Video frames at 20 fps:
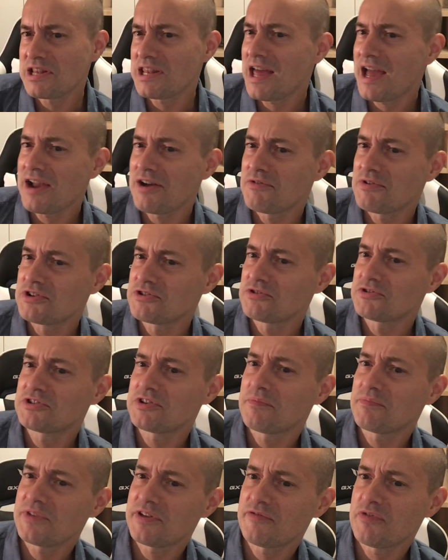language or
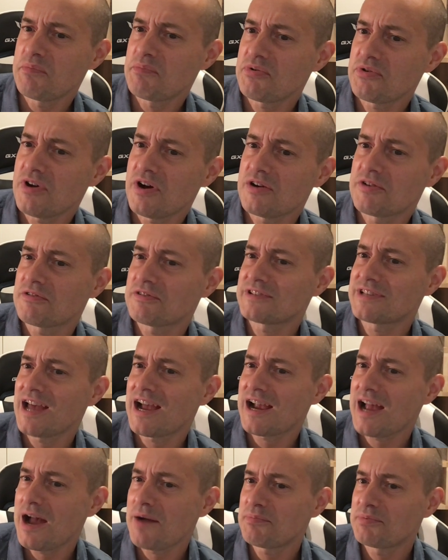something for piranha
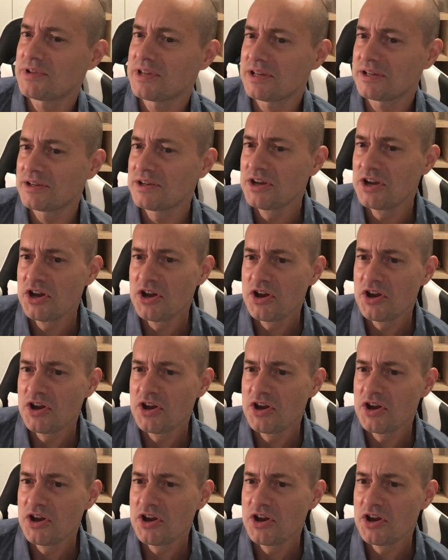attack happening.